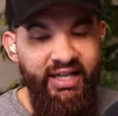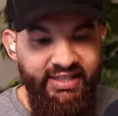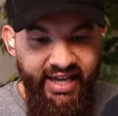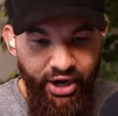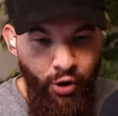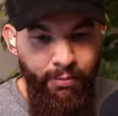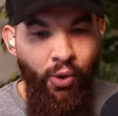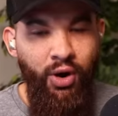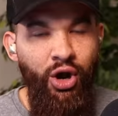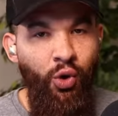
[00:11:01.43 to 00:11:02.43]
to get on
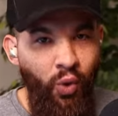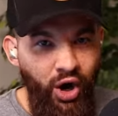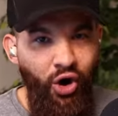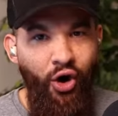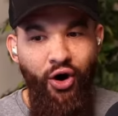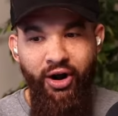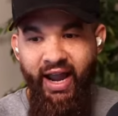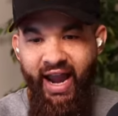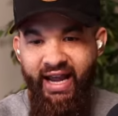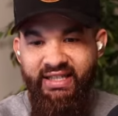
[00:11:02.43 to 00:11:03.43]
board, work hard,
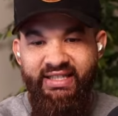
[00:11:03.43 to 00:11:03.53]
and